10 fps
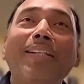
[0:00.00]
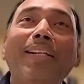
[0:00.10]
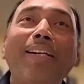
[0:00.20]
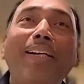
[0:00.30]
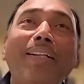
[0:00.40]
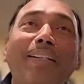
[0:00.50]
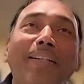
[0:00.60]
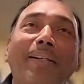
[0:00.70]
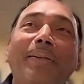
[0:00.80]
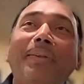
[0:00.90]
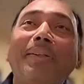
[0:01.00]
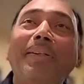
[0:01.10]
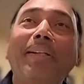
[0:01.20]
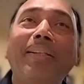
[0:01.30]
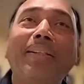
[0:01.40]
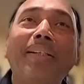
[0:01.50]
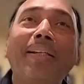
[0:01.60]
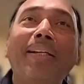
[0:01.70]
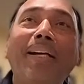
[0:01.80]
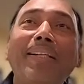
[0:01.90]
generated uh, in uh,
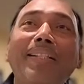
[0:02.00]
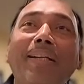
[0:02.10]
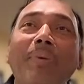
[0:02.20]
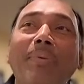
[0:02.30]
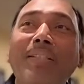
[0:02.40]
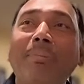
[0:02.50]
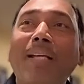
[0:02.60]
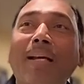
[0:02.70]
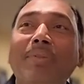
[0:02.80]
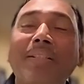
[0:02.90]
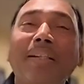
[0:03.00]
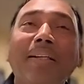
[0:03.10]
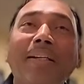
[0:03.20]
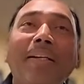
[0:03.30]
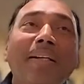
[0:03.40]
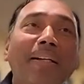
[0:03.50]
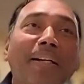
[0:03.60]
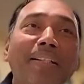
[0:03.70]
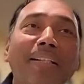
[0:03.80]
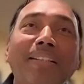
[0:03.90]
decades and maybe sometimes
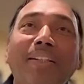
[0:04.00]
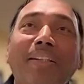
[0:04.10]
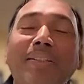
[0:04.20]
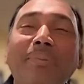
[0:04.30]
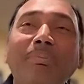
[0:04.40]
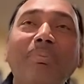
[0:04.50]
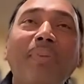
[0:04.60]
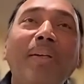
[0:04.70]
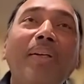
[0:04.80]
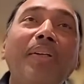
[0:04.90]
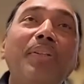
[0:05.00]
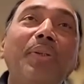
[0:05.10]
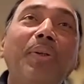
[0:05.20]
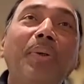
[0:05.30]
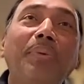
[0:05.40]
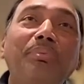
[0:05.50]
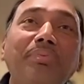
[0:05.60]
centuries so